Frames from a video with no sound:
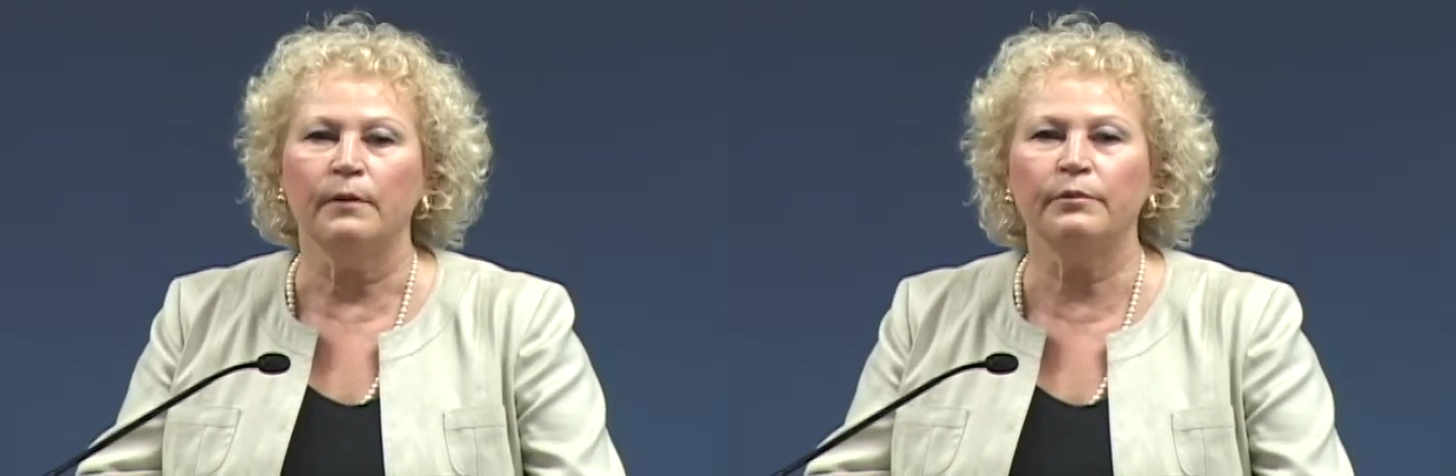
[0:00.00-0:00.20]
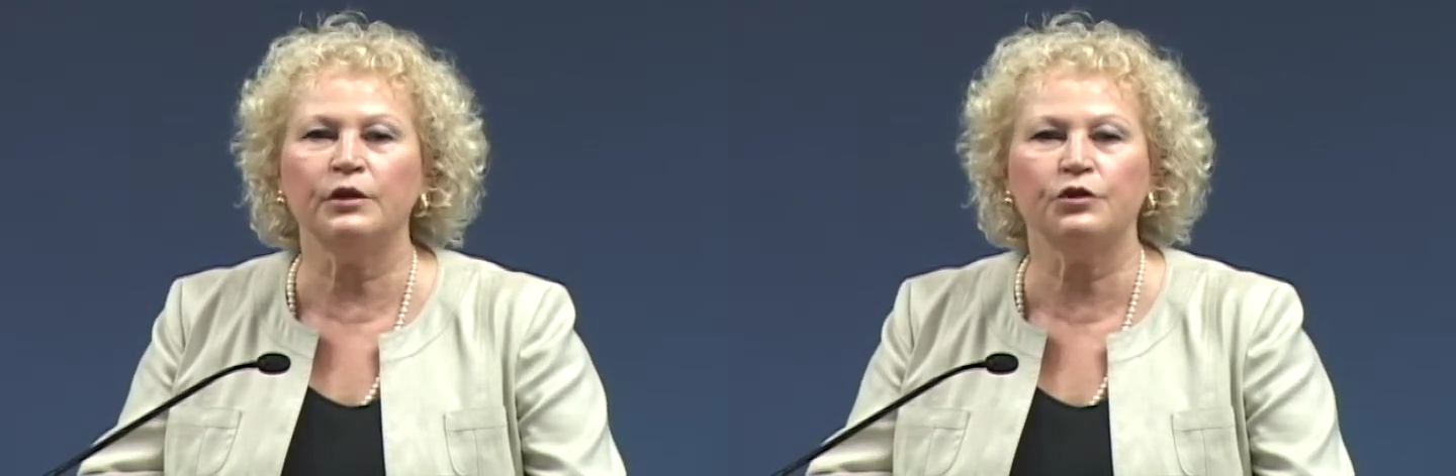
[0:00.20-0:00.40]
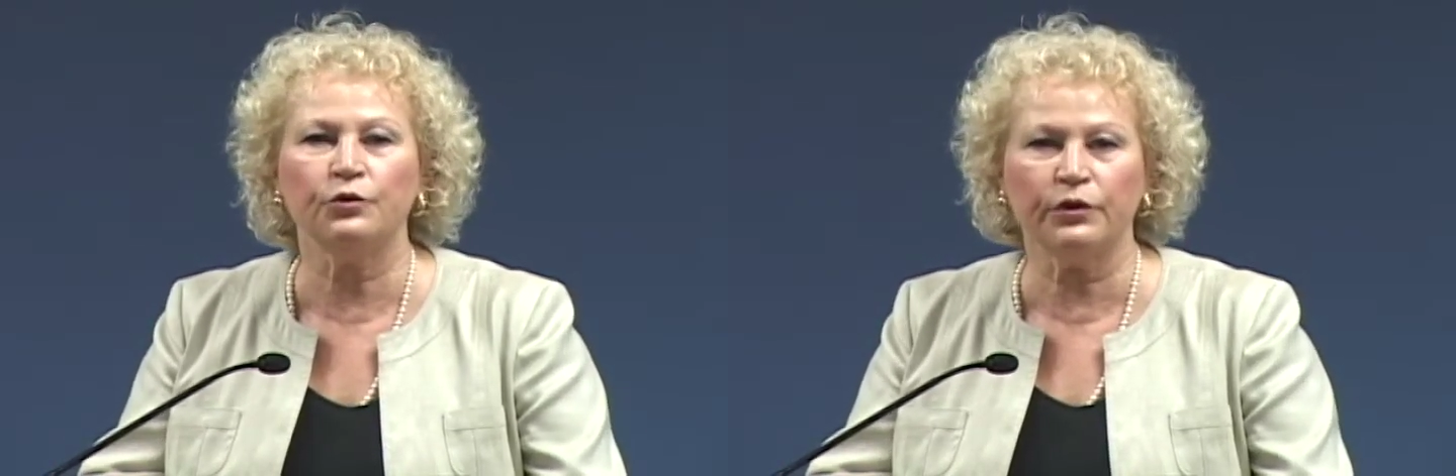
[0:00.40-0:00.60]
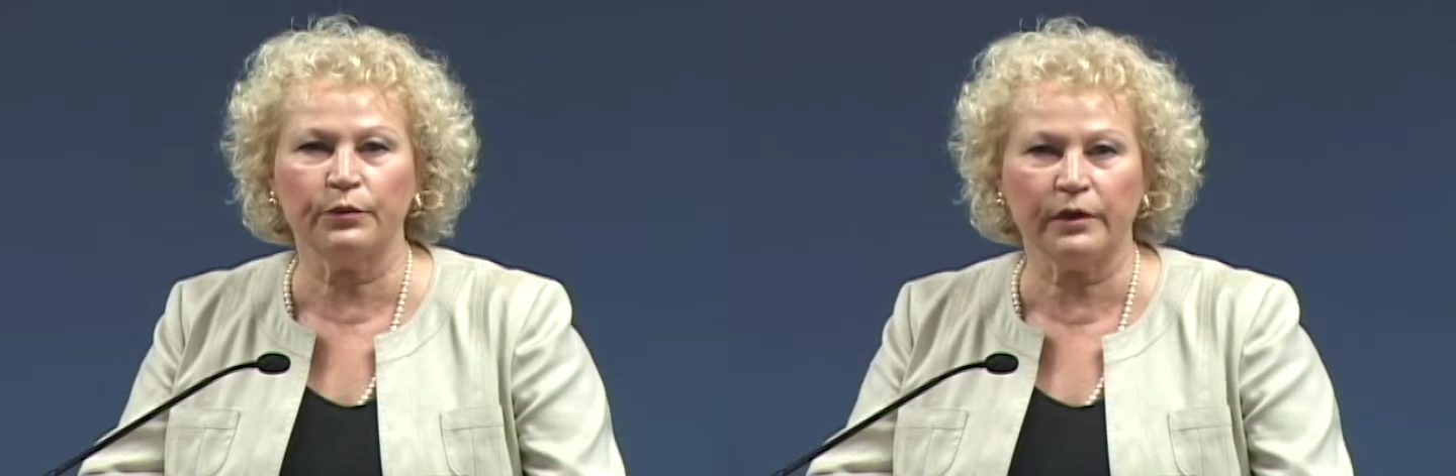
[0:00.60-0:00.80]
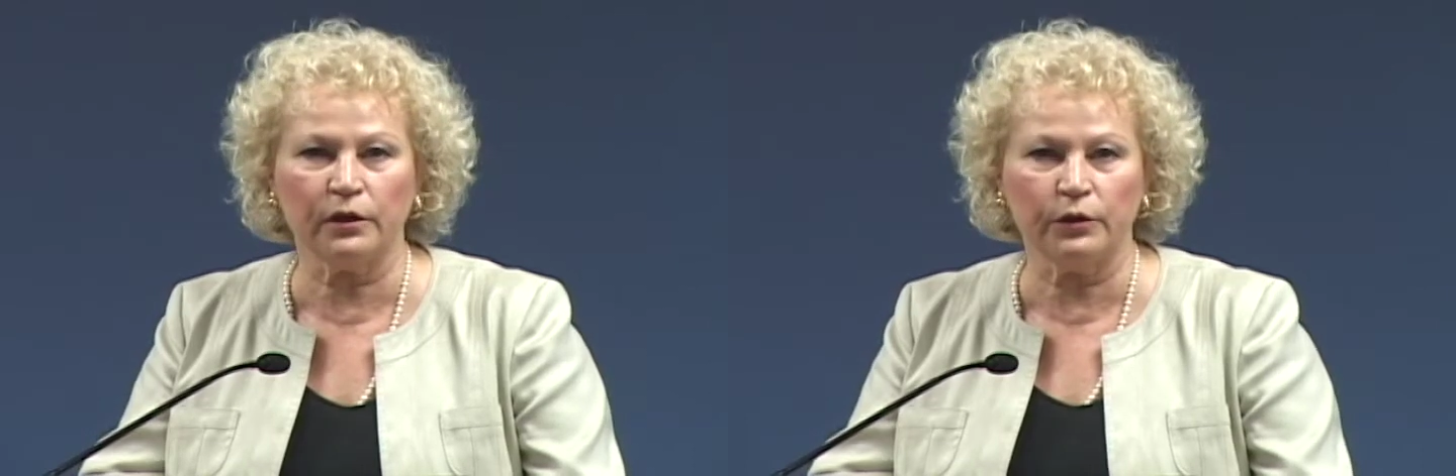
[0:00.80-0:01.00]
Be sure to
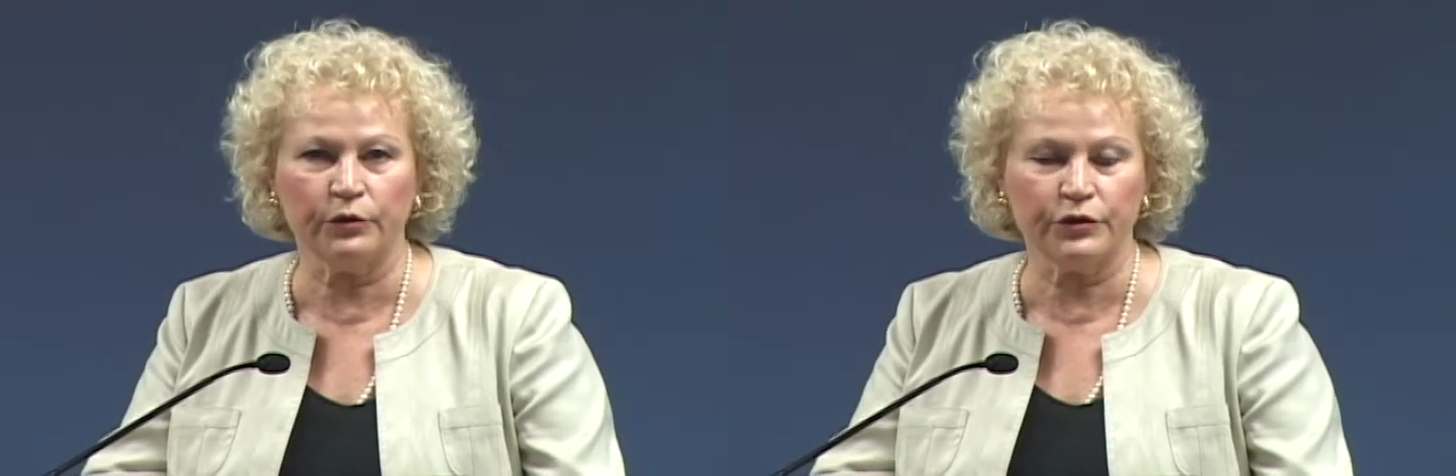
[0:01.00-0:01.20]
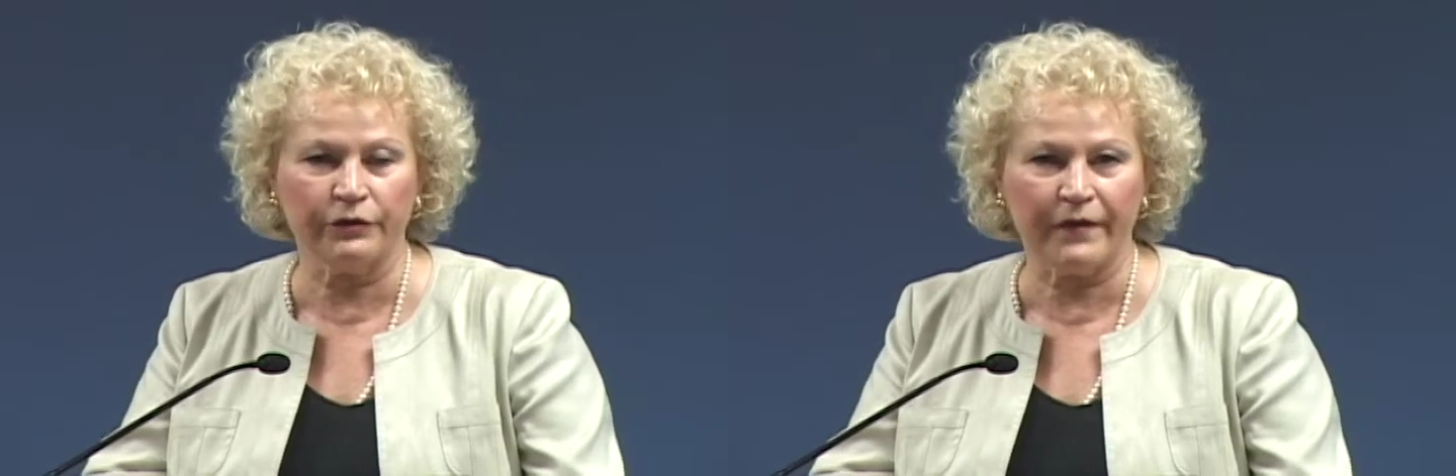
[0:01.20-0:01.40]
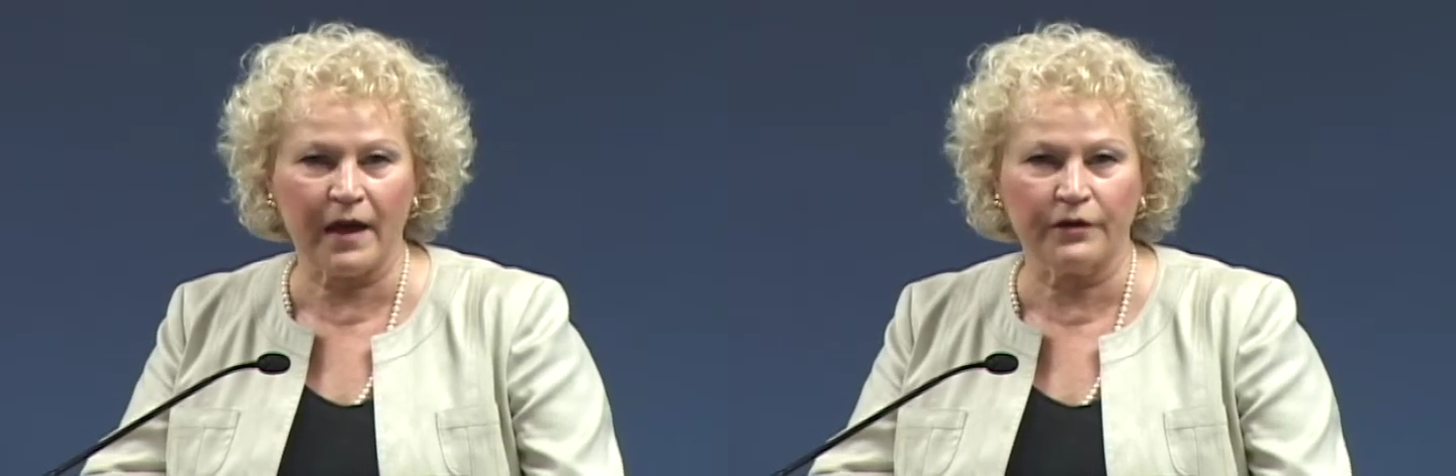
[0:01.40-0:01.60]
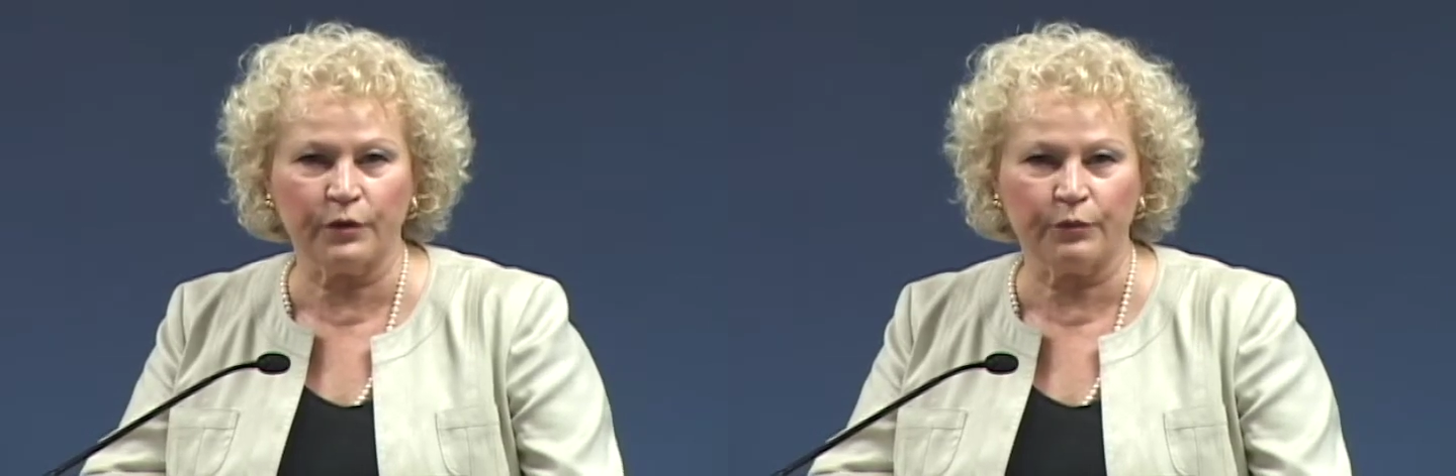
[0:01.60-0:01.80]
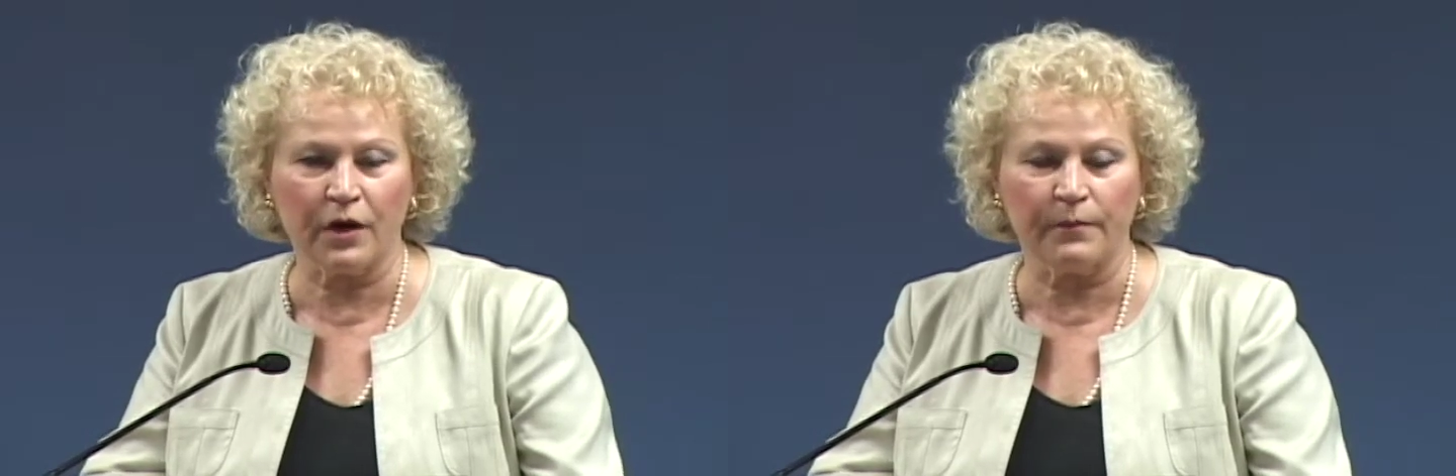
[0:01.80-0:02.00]
include your value
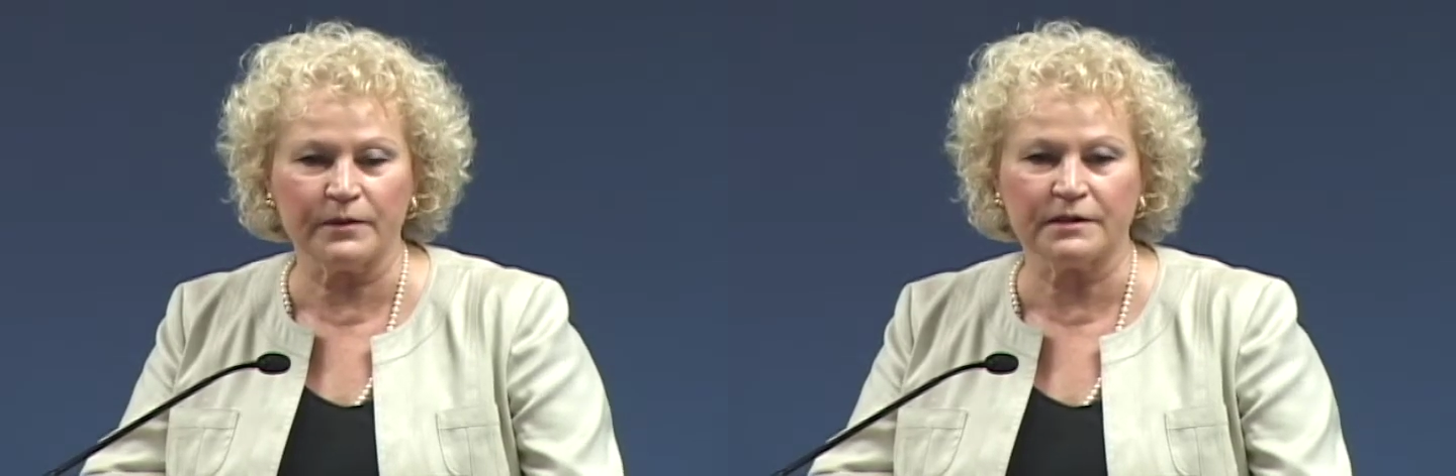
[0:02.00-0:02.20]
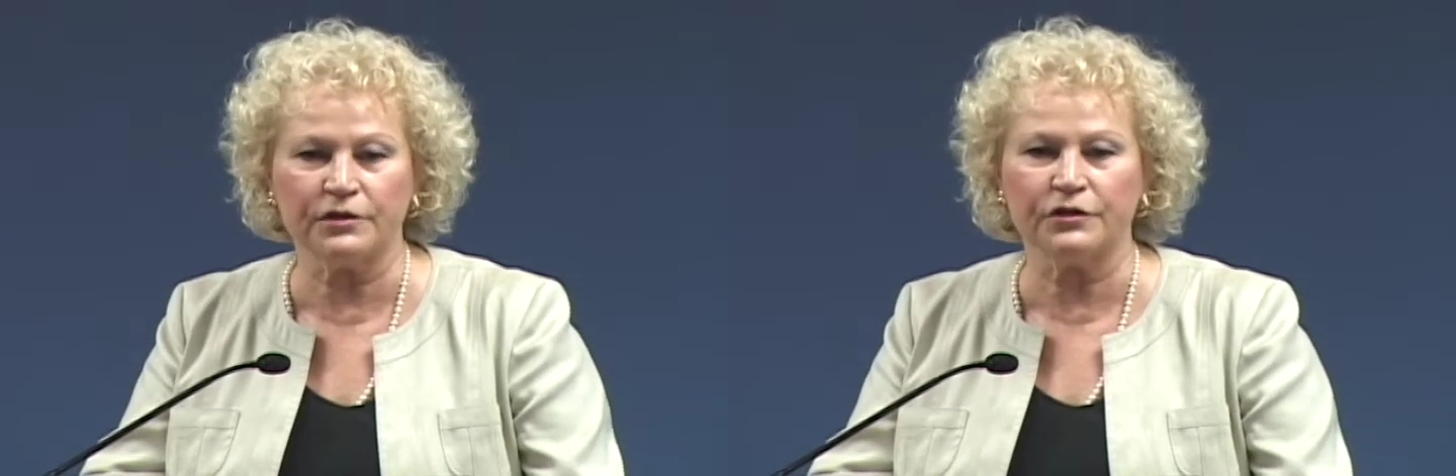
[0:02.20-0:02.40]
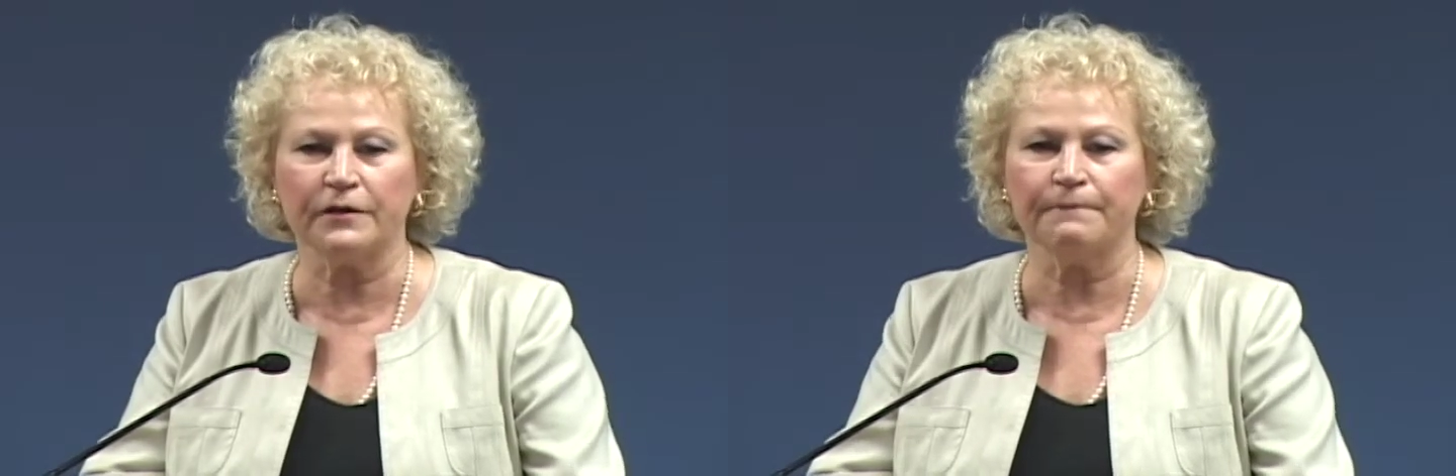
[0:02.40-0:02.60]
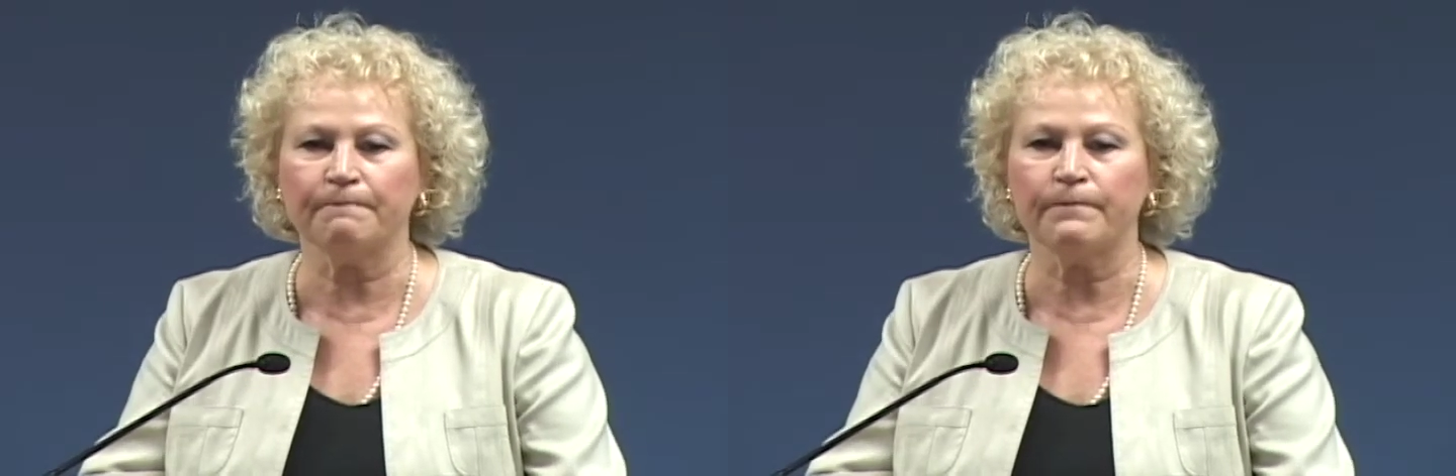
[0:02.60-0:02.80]
proposition.